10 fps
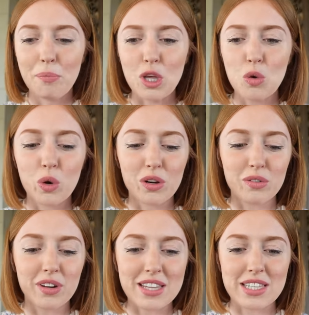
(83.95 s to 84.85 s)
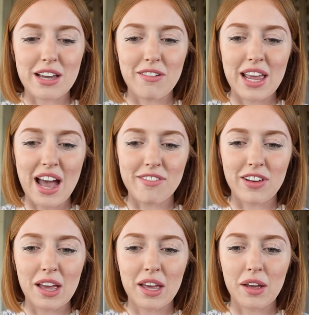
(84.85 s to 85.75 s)
but you wouldn't necessarily have
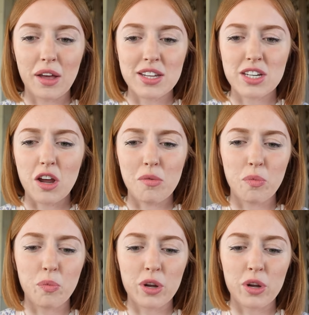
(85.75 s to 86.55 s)
like I don't know.